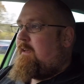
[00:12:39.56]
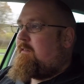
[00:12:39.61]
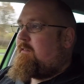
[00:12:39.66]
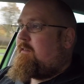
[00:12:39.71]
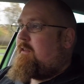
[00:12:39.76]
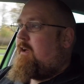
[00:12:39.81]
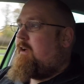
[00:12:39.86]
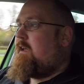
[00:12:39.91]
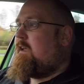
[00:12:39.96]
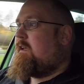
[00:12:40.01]

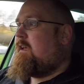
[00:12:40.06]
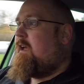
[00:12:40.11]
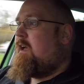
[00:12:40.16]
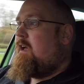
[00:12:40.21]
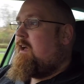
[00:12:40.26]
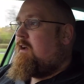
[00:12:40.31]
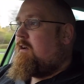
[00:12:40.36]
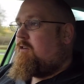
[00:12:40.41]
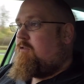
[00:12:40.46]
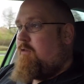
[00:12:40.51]
like
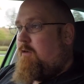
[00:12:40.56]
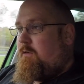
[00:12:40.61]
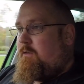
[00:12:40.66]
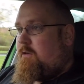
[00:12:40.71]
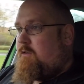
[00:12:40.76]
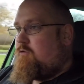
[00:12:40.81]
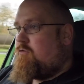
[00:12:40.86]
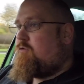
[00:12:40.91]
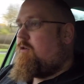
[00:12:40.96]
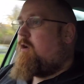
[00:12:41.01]
cruise
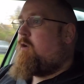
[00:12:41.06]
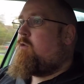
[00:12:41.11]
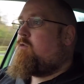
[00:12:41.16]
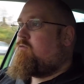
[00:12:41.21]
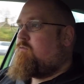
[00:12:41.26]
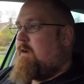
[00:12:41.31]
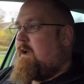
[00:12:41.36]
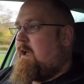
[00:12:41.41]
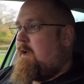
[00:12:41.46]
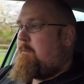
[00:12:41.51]
control,
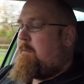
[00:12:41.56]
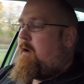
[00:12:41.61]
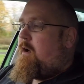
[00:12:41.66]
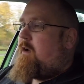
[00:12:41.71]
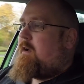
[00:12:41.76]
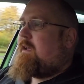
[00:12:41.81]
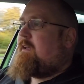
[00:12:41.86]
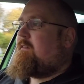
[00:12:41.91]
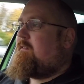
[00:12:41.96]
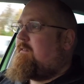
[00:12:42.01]
rear
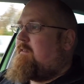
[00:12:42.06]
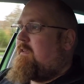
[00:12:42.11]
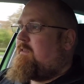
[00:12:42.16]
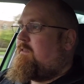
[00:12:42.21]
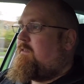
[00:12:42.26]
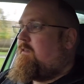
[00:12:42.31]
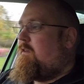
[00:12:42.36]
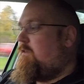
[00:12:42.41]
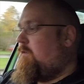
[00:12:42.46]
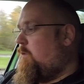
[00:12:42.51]
parking
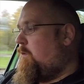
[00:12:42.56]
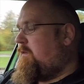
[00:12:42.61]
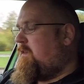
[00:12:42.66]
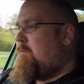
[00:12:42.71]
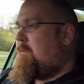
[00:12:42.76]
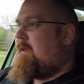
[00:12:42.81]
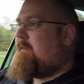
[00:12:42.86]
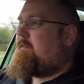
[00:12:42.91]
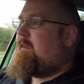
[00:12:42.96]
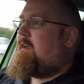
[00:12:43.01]
sensors,
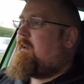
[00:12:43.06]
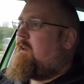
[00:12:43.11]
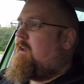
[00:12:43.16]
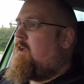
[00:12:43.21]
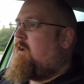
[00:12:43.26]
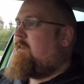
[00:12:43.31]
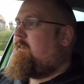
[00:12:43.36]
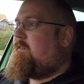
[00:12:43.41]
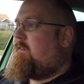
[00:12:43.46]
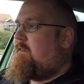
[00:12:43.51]
automatic
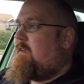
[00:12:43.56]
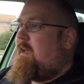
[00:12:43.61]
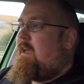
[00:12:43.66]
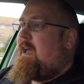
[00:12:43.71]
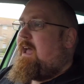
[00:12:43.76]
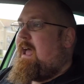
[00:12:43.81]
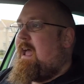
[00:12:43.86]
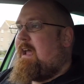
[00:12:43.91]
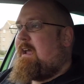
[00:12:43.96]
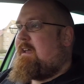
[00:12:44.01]
lights,
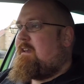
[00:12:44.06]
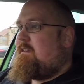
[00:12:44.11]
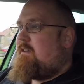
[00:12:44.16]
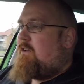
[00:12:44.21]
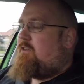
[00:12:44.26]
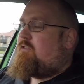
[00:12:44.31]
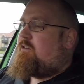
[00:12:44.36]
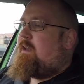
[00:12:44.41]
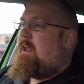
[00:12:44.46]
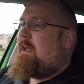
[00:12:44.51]
air
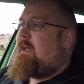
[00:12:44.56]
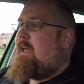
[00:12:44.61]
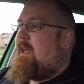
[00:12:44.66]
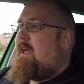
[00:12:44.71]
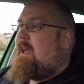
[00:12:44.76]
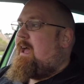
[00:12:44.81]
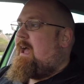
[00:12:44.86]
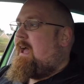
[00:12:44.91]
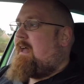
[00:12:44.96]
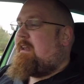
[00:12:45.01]
conditioning,
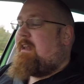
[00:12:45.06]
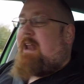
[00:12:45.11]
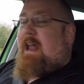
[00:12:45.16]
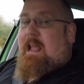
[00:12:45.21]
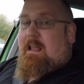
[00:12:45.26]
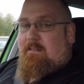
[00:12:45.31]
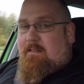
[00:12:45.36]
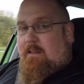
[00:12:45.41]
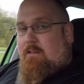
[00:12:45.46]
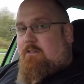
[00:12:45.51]
and an
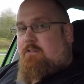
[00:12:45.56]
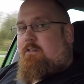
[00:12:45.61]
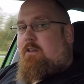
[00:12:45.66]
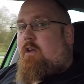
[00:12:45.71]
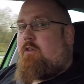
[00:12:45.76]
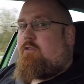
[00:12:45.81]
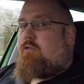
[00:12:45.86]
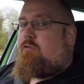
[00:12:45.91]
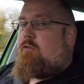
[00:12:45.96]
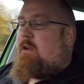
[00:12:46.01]
8-inch
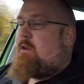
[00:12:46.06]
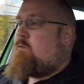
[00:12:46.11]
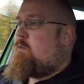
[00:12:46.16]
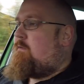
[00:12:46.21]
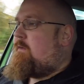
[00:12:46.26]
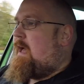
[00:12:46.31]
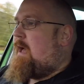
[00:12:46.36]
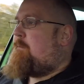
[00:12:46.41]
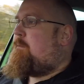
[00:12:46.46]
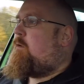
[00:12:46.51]
touchscreen with
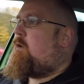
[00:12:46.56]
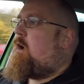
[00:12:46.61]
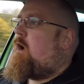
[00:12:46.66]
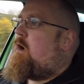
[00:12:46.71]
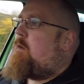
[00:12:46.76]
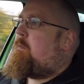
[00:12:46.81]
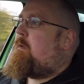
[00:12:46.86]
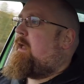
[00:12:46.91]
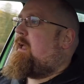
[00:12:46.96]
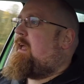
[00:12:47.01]
Apple
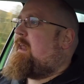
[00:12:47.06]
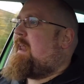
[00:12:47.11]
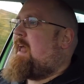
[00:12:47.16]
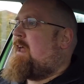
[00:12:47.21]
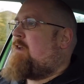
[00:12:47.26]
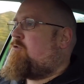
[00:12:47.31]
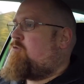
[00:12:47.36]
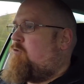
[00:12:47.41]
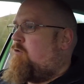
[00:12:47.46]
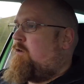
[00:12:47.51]
CarPlay and
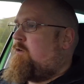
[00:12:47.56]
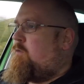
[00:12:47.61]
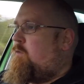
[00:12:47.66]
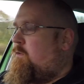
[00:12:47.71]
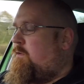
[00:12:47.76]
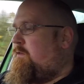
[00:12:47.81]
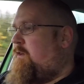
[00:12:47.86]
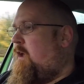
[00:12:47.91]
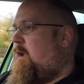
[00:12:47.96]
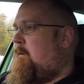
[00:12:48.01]
Android
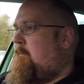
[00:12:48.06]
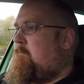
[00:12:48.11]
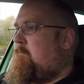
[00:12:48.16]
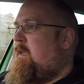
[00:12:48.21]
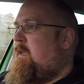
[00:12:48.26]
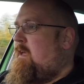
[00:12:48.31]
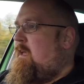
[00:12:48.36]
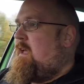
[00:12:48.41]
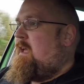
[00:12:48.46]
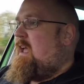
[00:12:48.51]
Auto.
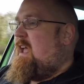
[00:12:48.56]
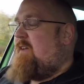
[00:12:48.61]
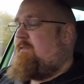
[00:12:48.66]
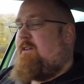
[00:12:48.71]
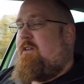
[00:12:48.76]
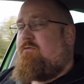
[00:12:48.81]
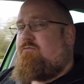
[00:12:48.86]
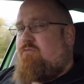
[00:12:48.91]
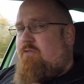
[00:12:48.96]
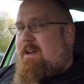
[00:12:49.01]
If
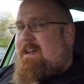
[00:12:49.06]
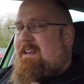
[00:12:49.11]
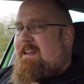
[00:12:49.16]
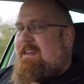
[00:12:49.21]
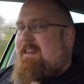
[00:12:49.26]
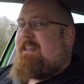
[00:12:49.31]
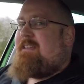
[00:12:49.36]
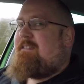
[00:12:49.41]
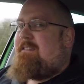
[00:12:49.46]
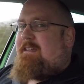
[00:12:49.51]
you really
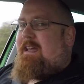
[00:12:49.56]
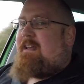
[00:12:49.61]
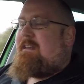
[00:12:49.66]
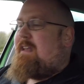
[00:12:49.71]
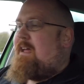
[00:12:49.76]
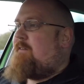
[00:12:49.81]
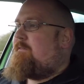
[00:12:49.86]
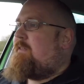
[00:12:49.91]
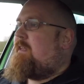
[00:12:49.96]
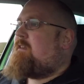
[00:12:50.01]
need
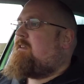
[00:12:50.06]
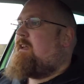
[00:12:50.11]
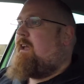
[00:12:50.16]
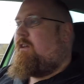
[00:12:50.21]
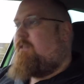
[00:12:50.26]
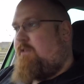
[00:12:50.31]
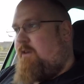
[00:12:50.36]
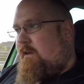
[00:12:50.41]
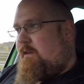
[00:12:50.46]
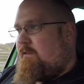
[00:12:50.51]
sat-nav, then
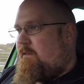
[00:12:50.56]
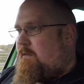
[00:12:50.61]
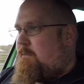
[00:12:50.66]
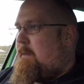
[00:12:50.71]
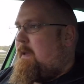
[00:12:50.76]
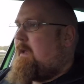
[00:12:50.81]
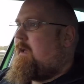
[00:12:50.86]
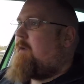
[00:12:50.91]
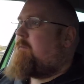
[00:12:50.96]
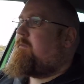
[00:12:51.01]
yes, you can
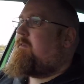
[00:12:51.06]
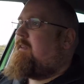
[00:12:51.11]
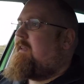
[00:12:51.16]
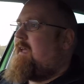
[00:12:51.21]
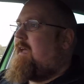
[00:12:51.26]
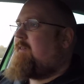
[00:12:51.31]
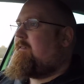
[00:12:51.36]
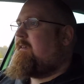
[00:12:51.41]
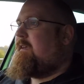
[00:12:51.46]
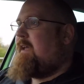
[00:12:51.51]
spec up to
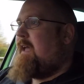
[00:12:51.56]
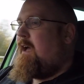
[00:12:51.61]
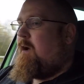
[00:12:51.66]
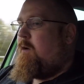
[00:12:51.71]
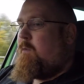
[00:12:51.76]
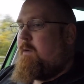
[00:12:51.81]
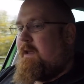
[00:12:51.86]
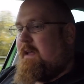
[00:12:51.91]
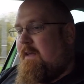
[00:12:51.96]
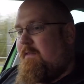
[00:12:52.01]
the SEL.
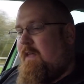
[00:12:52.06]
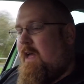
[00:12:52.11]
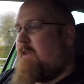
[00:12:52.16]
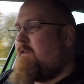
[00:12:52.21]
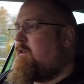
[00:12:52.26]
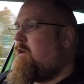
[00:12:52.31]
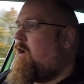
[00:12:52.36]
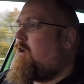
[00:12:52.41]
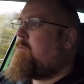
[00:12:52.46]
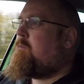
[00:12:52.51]
We get that
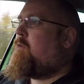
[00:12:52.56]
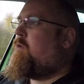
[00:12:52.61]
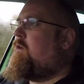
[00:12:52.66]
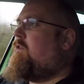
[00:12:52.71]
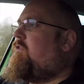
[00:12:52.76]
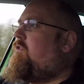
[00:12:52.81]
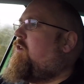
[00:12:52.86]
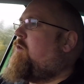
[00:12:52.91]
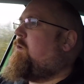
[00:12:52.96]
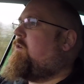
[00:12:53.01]

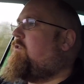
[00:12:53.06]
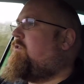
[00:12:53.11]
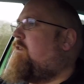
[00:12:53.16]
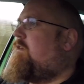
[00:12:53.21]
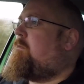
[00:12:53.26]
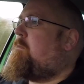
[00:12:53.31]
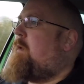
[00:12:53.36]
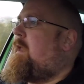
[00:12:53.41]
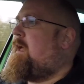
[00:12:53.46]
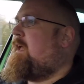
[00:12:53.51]
9.2-inch
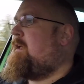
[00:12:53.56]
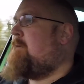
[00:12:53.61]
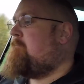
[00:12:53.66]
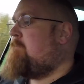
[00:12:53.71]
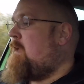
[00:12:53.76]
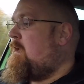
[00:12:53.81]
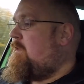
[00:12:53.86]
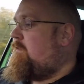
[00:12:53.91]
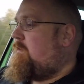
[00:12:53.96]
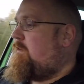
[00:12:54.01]
display,
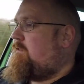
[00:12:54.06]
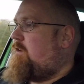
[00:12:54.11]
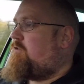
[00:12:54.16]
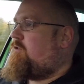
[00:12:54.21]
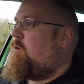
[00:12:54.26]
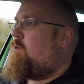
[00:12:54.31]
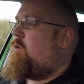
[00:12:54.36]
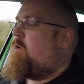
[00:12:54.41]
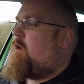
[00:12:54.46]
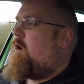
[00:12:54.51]
the
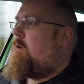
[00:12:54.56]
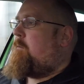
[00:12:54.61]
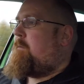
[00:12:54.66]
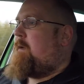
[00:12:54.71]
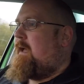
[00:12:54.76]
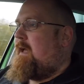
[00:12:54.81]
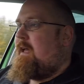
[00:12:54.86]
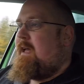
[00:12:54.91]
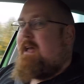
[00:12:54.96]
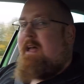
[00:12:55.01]
digital
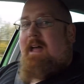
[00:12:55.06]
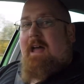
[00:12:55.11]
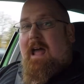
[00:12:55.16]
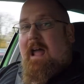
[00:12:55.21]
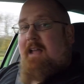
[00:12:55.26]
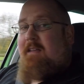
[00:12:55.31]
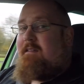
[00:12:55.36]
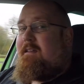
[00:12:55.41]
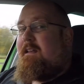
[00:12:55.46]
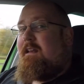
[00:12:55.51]
cockpit,
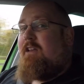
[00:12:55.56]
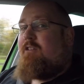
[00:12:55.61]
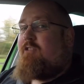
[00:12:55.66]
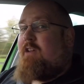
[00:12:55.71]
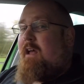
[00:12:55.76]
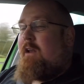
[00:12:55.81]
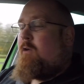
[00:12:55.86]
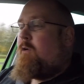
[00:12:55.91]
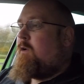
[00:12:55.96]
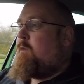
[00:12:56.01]
18-inch
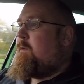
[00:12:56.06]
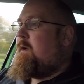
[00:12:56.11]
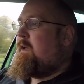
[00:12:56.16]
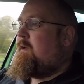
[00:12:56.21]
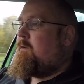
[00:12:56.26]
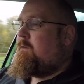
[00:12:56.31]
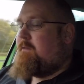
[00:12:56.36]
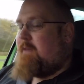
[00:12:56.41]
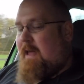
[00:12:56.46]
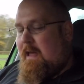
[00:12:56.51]
alloy
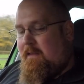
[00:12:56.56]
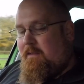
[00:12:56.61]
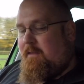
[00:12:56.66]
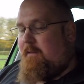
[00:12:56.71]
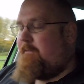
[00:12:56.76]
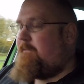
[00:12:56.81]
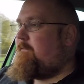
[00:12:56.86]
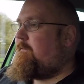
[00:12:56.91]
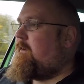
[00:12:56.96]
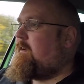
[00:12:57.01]
wheels, and the
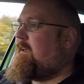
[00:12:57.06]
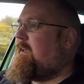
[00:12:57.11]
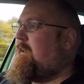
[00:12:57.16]
funky